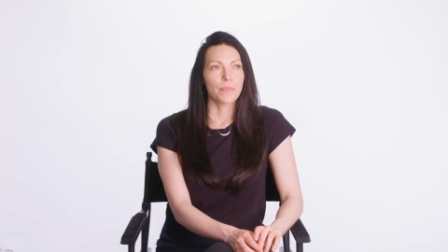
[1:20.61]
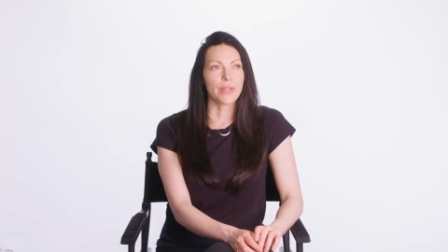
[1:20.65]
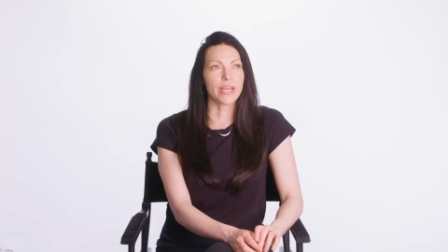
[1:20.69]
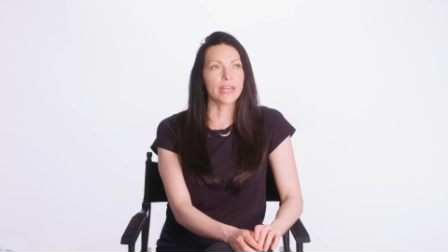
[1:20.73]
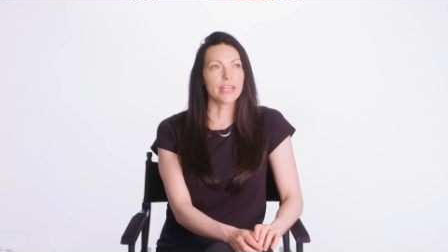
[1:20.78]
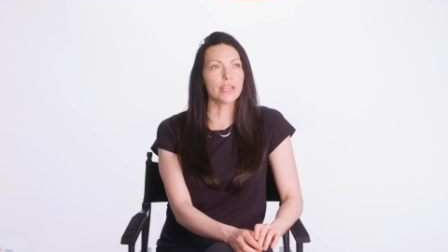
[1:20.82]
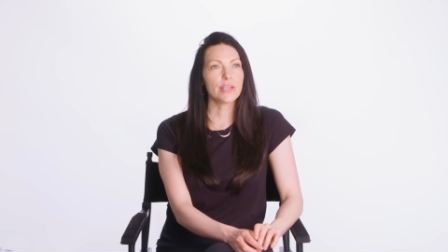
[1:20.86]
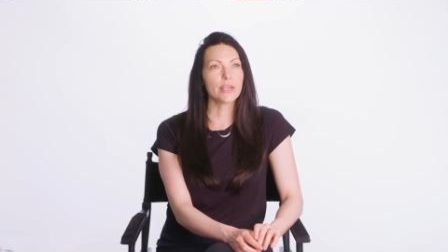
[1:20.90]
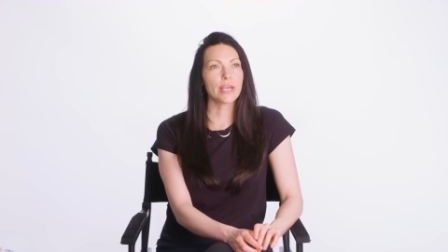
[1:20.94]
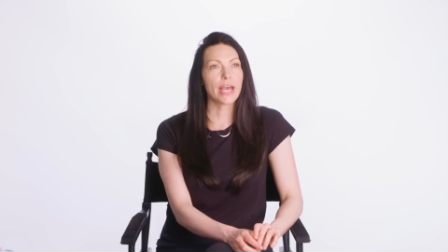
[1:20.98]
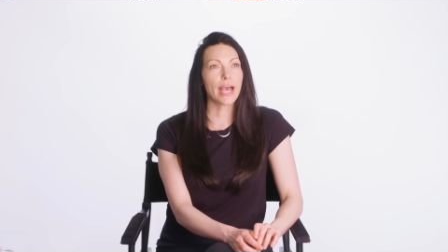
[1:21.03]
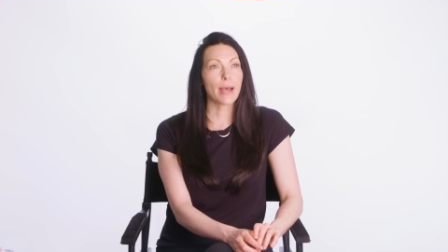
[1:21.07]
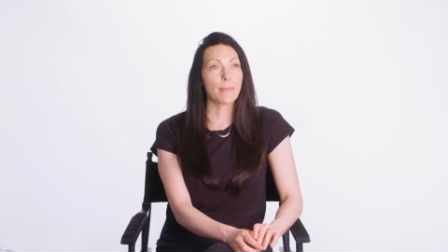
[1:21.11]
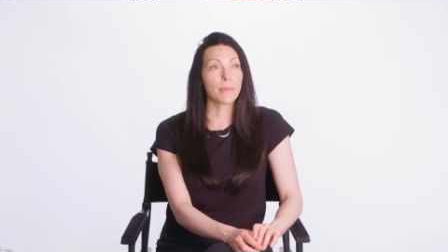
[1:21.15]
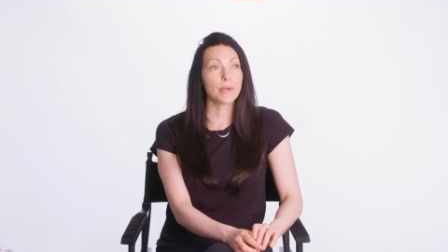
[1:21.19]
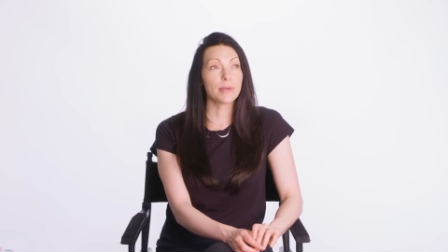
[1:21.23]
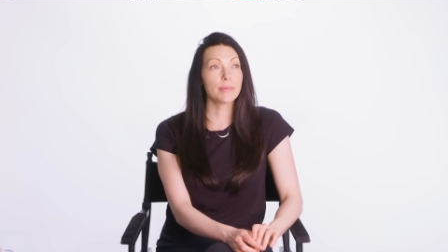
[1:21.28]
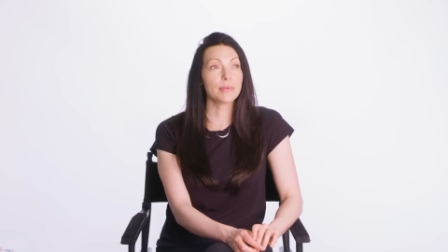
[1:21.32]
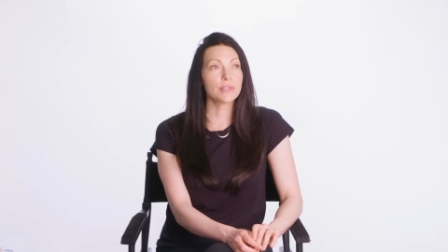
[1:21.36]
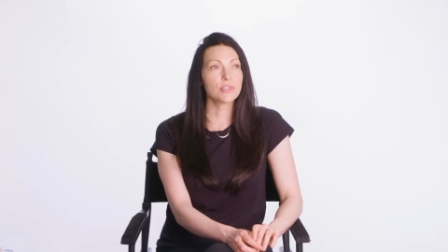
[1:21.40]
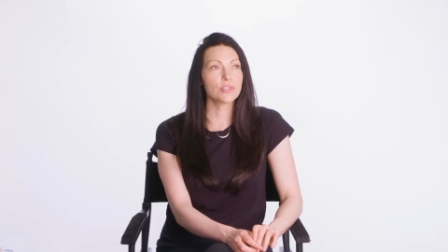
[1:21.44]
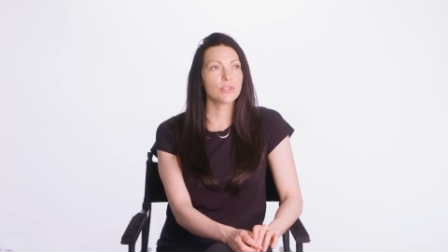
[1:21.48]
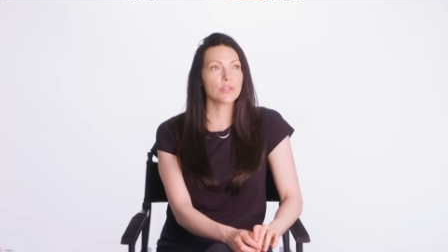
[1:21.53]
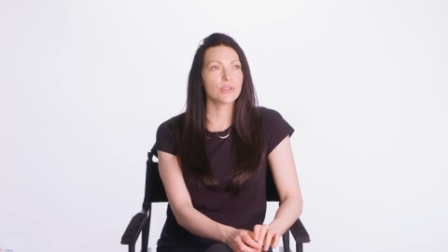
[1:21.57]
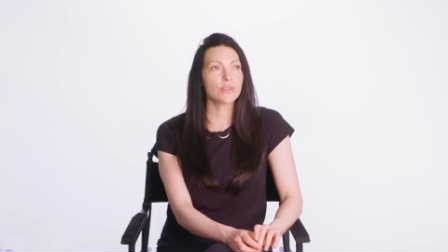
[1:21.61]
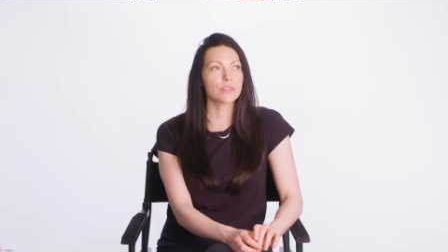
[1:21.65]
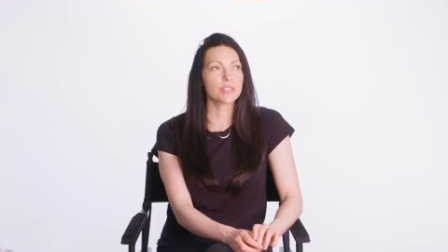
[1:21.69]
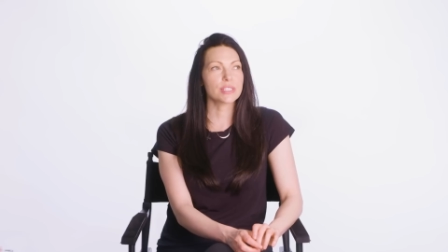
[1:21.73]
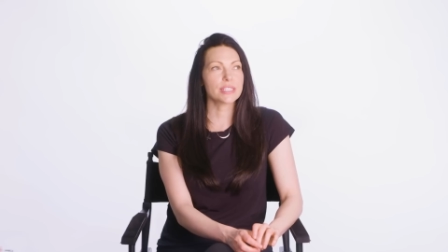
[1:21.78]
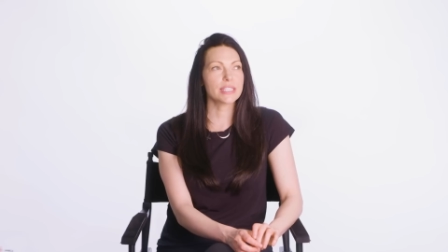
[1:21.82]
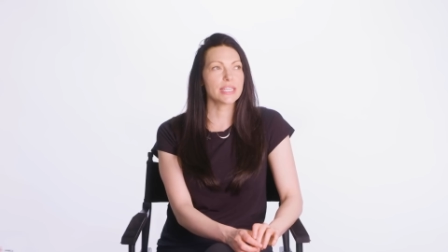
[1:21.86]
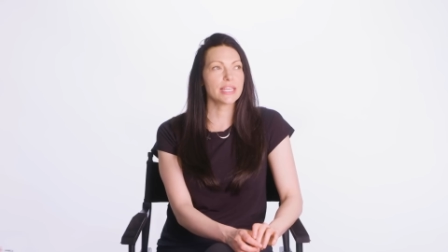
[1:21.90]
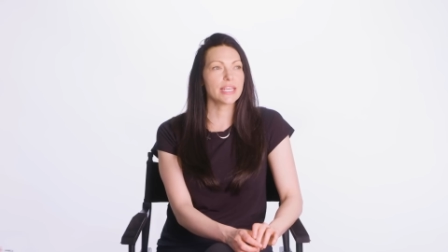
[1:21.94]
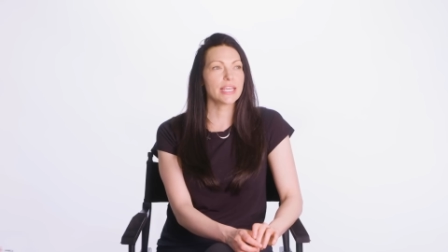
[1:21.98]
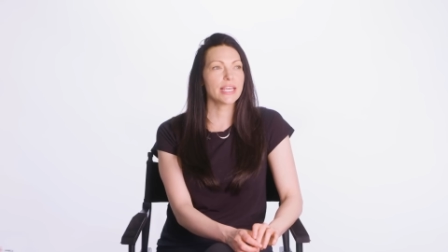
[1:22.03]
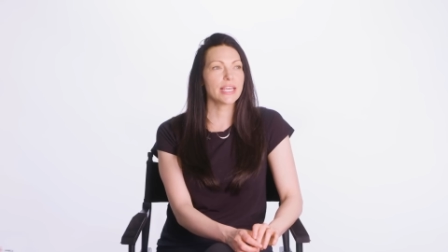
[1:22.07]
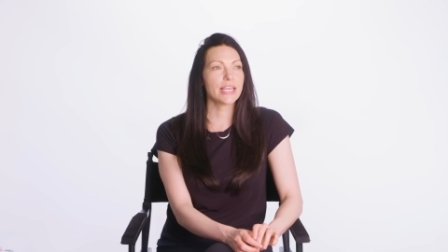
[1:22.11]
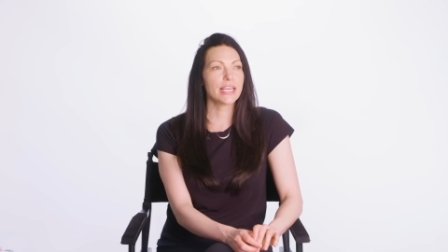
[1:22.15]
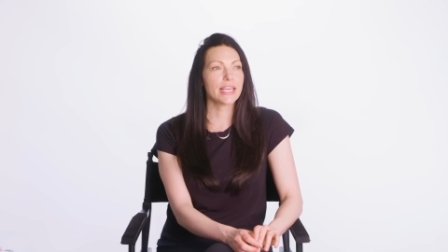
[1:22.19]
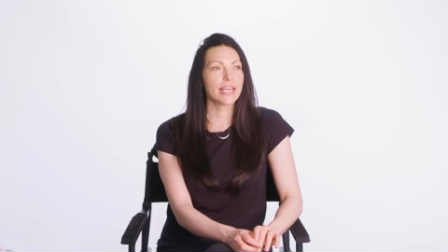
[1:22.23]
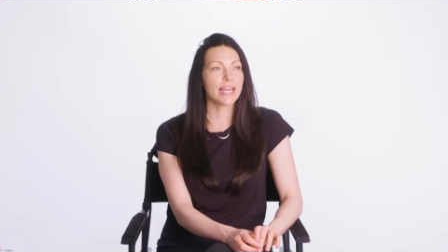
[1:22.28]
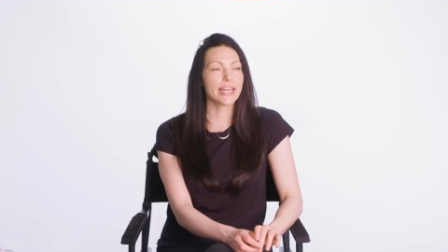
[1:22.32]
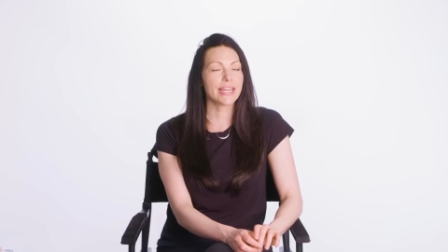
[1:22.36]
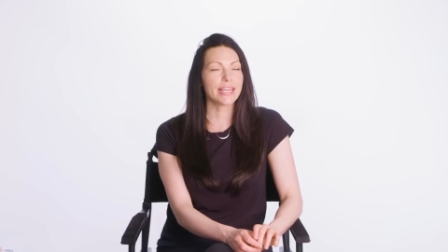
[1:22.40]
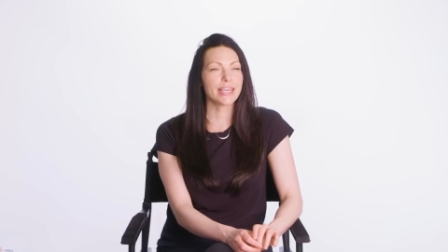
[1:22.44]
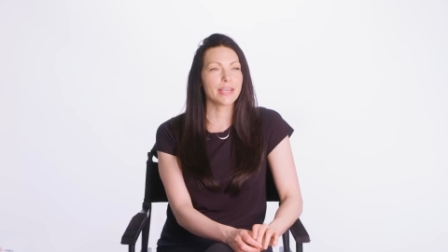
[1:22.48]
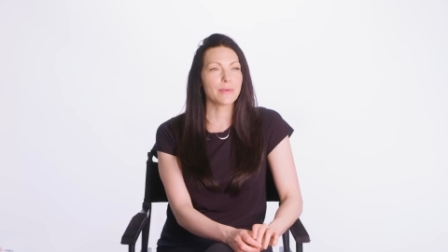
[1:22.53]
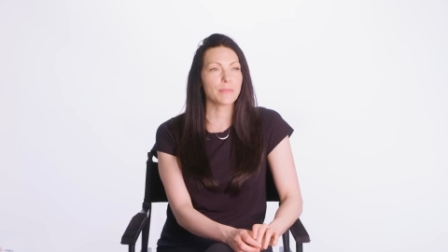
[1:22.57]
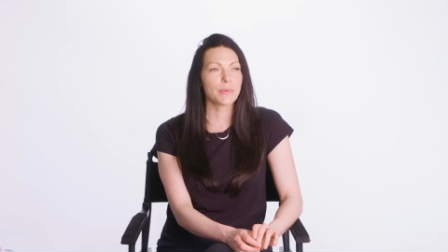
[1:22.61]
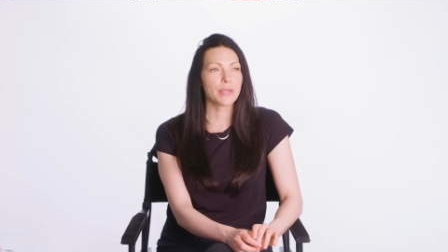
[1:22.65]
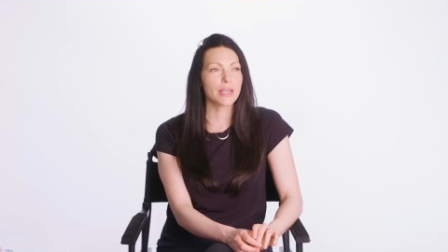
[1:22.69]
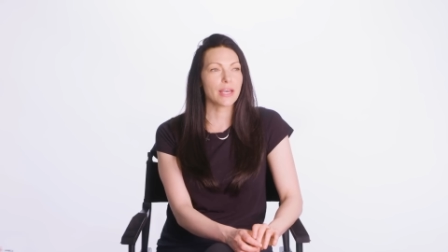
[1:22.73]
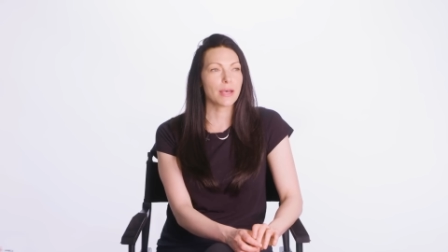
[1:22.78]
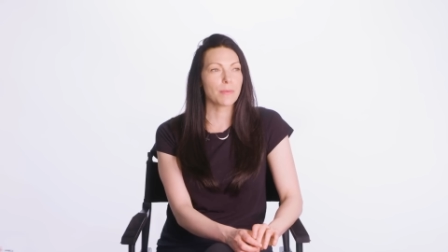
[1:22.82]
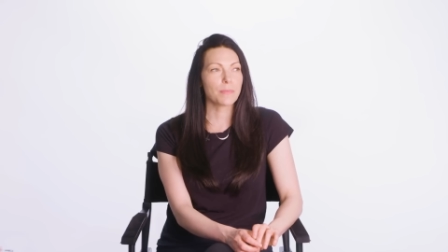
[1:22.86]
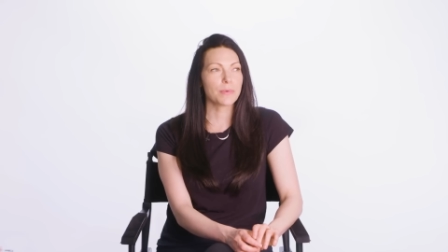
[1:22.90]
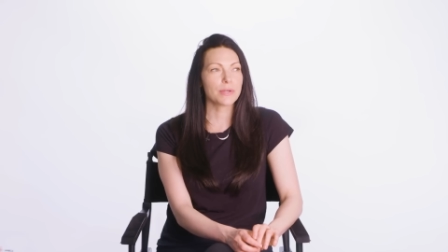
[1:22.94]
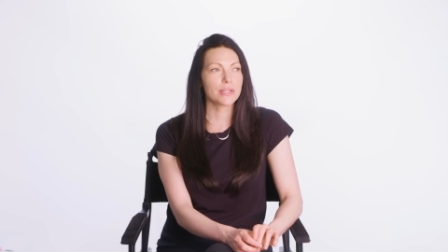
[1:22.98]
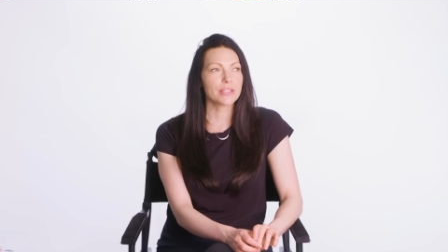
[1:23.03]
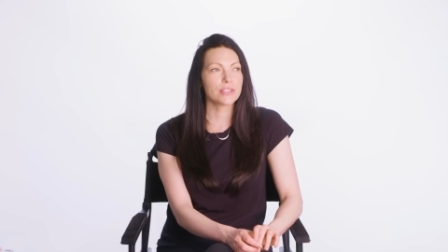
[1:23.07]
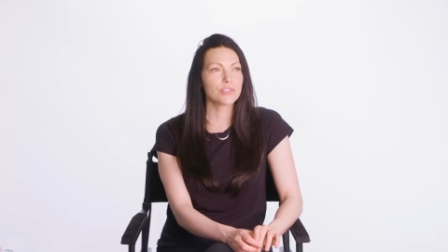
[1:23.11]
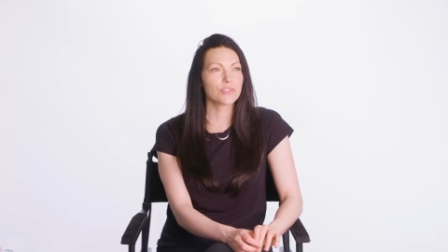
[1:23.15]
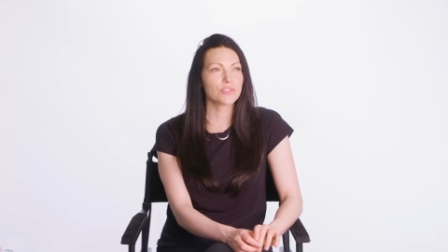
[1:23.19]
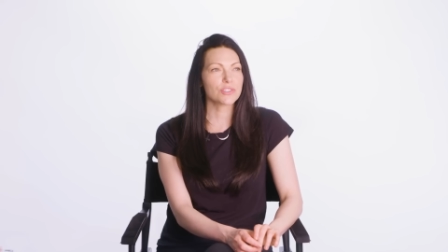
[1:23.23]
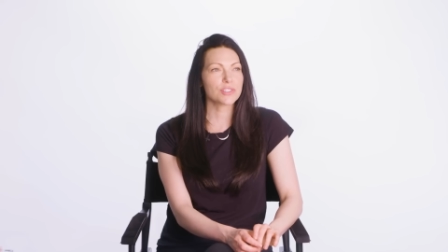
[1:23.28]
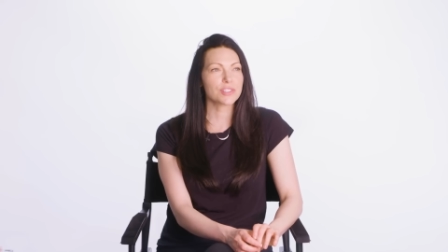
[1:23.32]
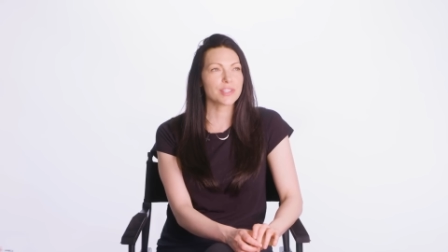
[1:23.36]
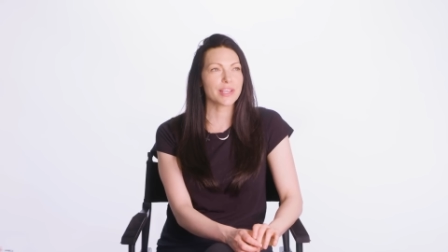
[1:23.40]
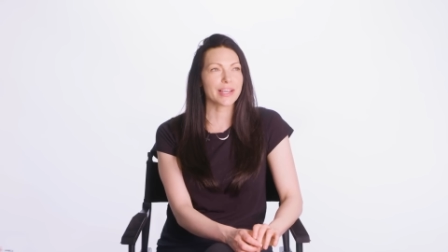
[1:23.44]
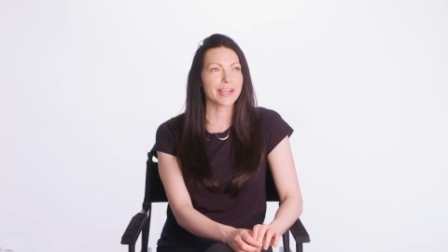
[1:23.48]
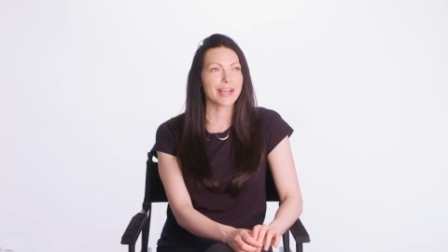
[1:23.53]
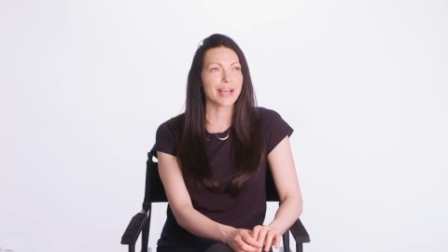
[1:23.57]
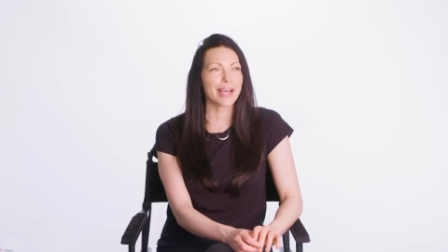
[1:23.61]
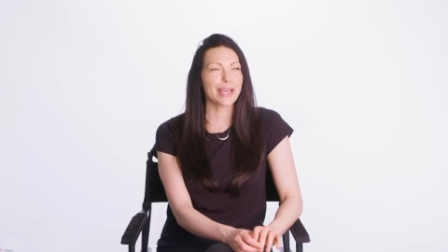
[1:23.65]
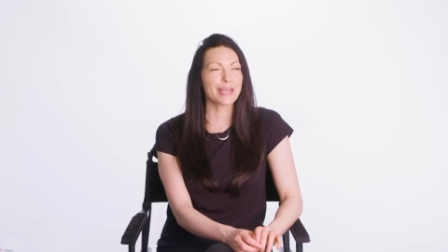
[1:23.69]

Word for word: And he happened to be in Studio City and he hit me up and he's just like,